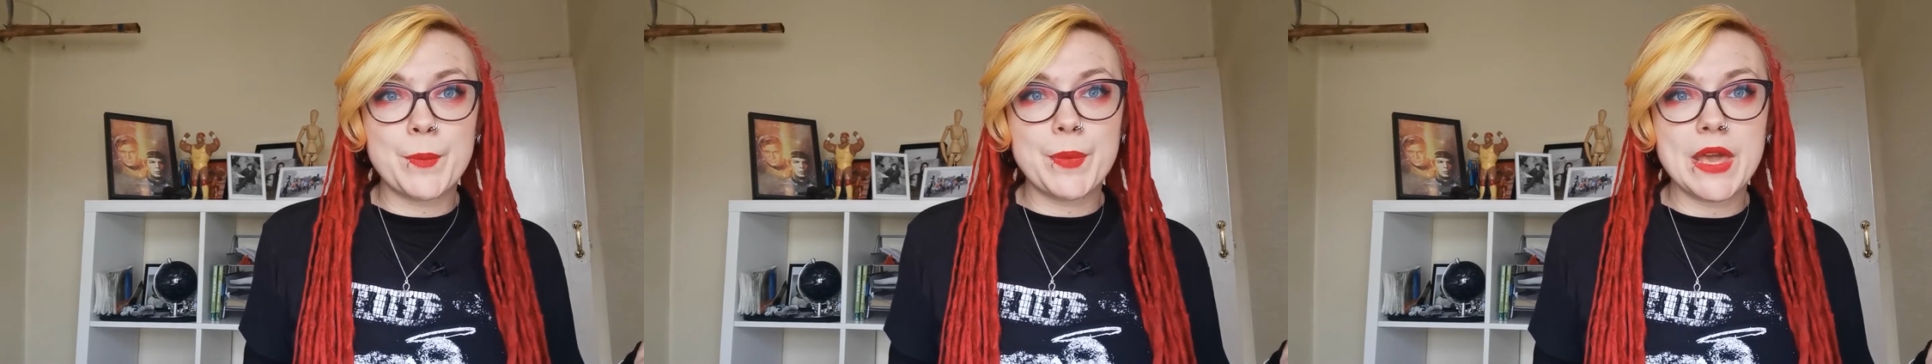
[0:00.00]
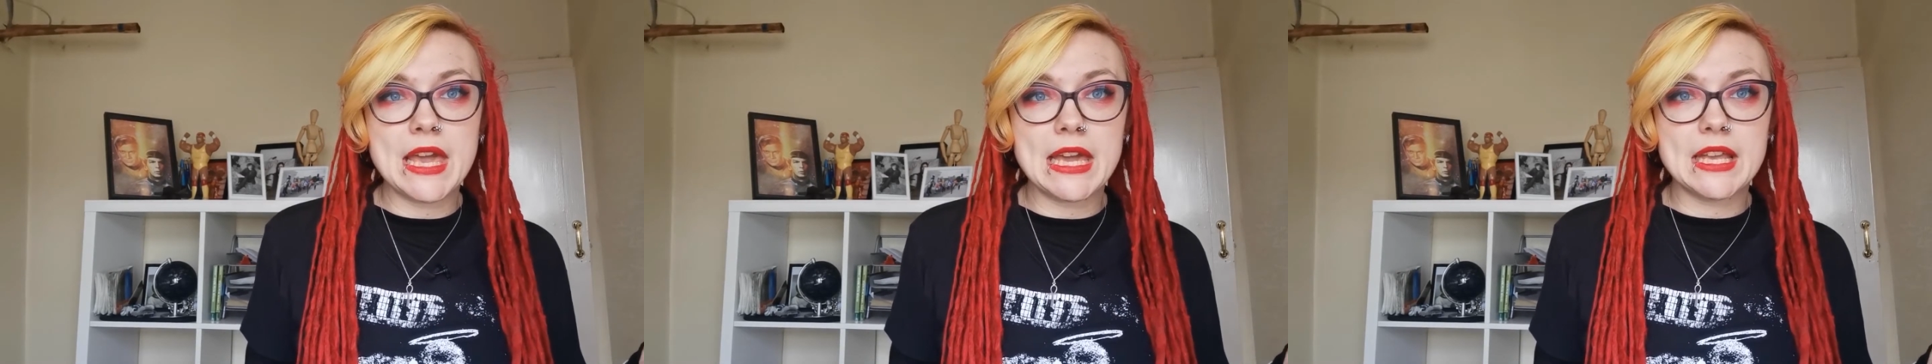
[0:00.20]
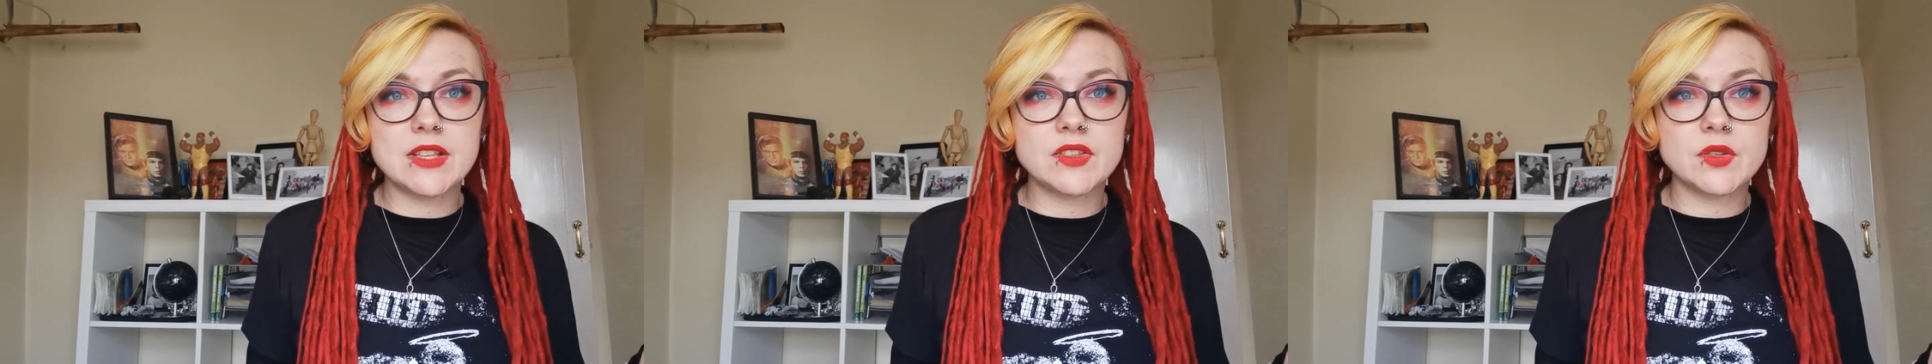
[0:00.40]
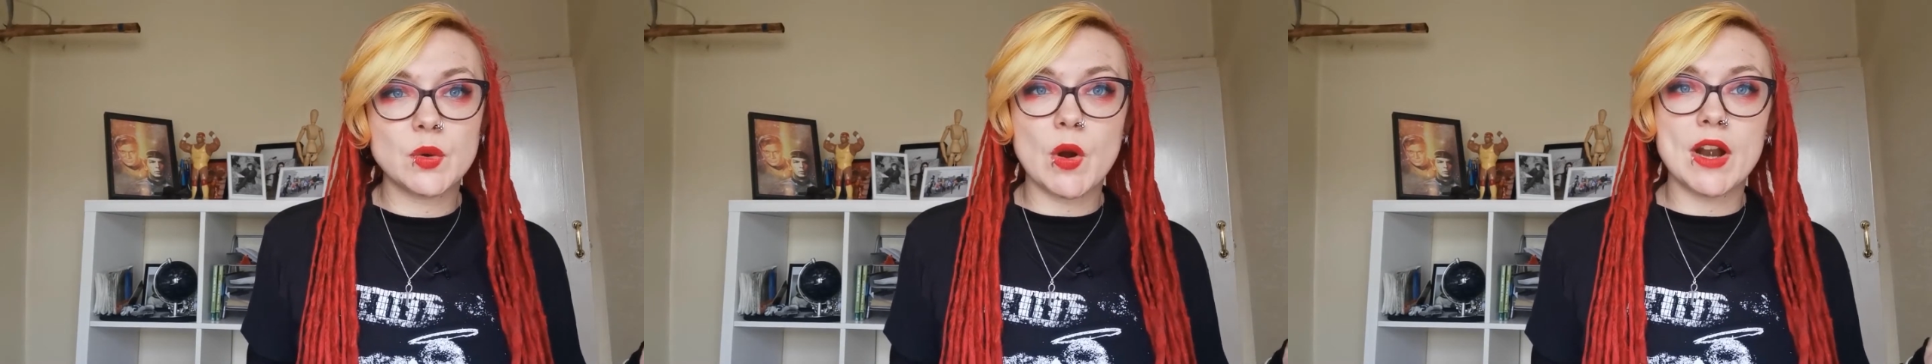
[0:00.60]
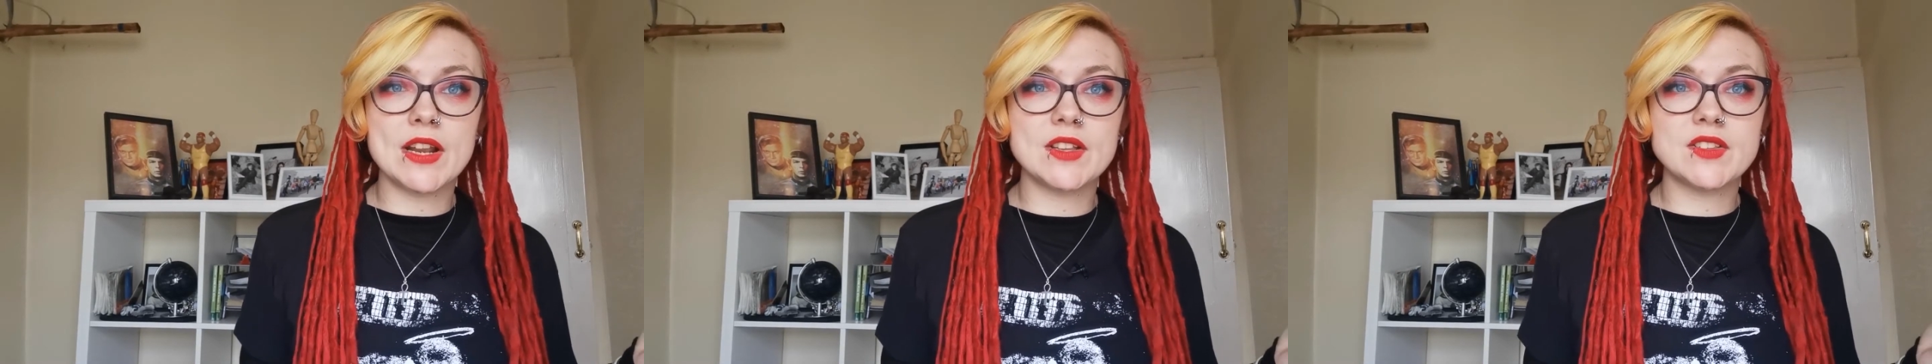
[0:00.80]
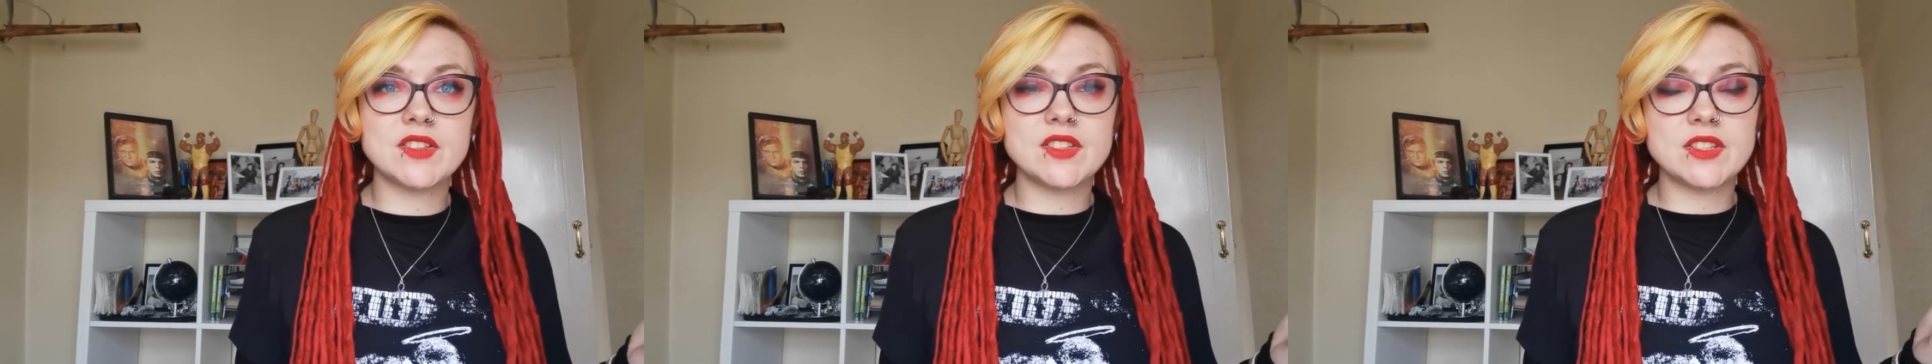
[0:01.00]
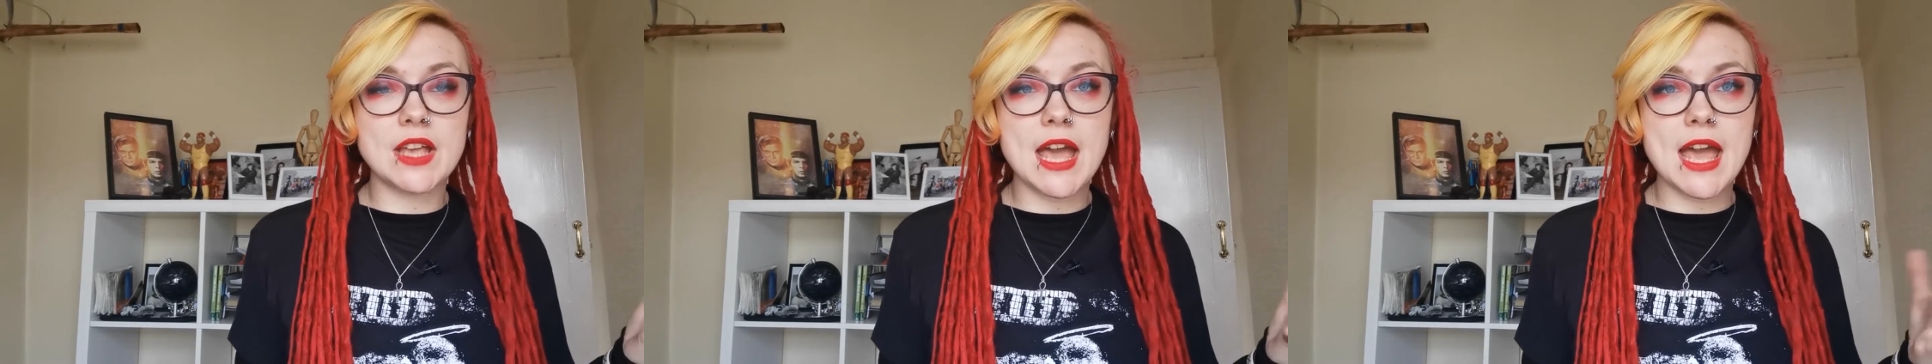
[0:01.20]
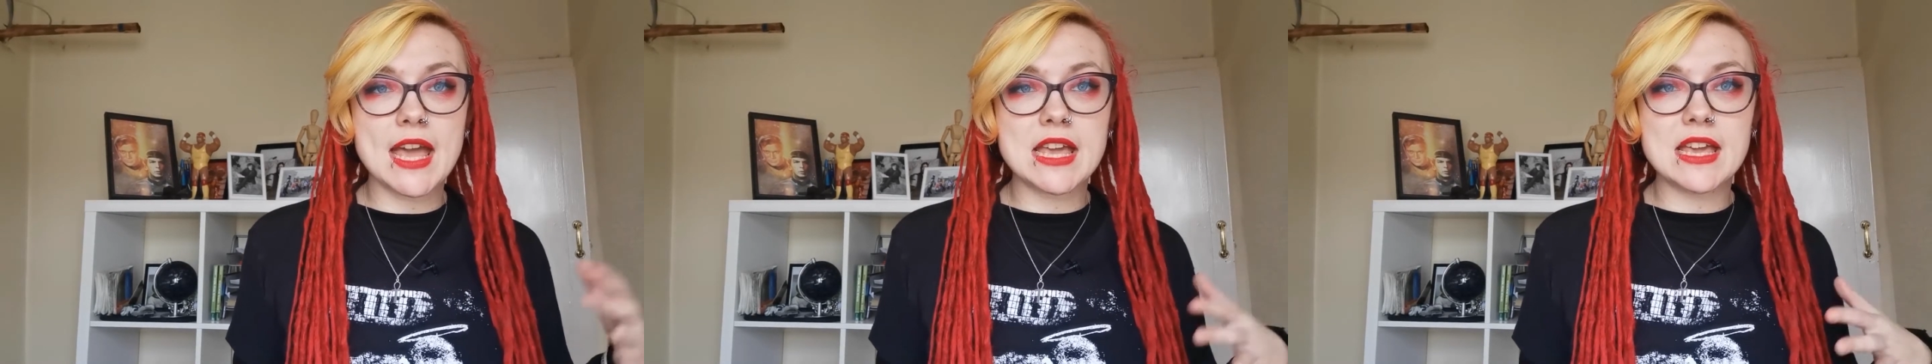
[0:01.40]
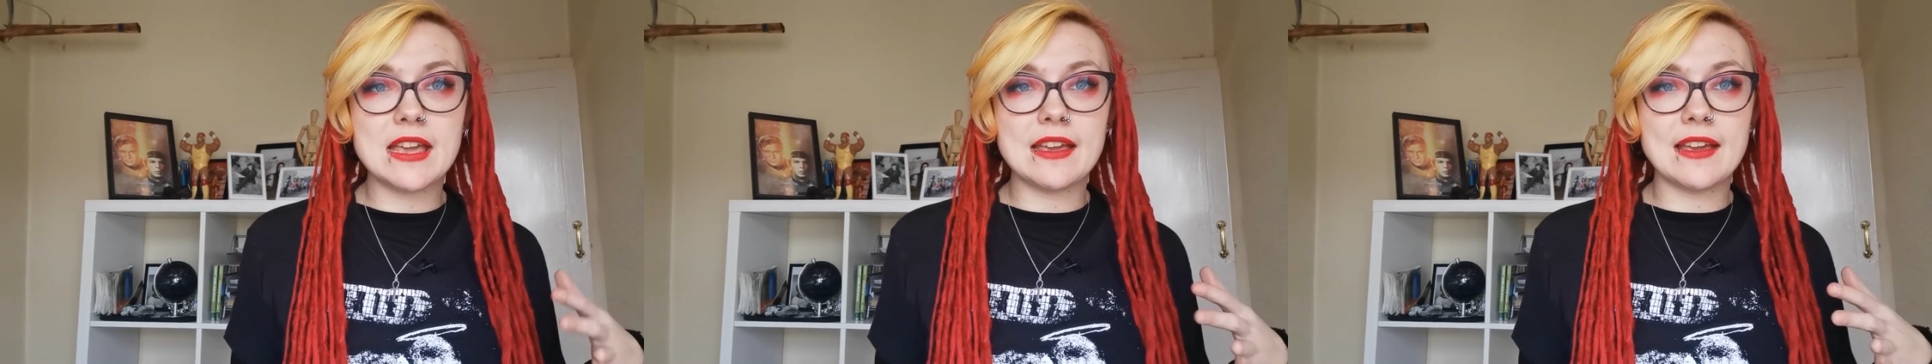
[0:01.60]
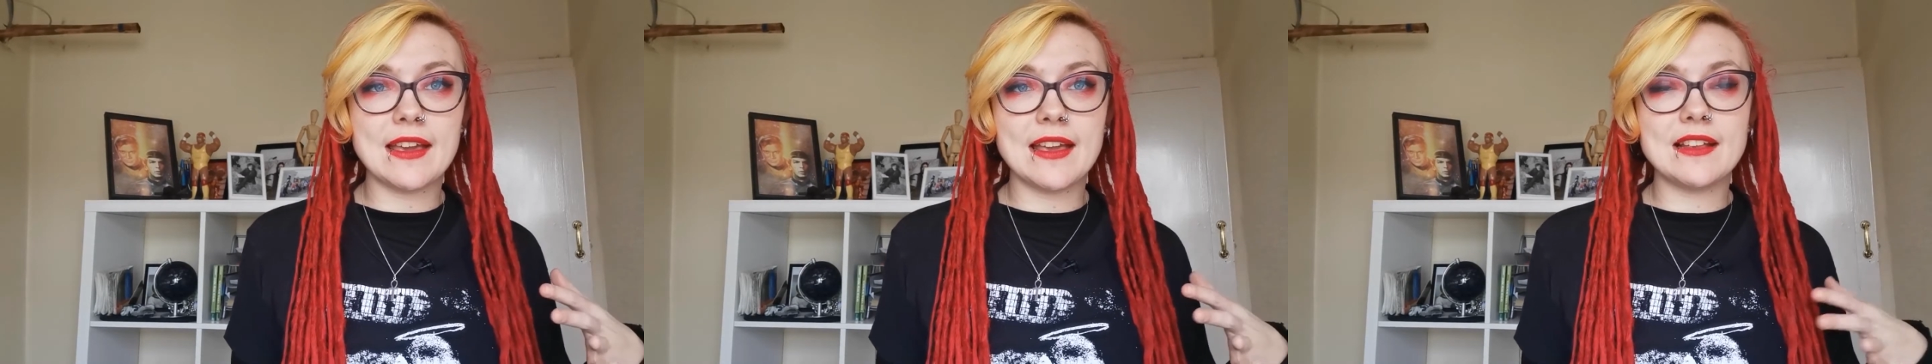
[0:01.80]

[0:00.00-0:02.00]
pig is trying to say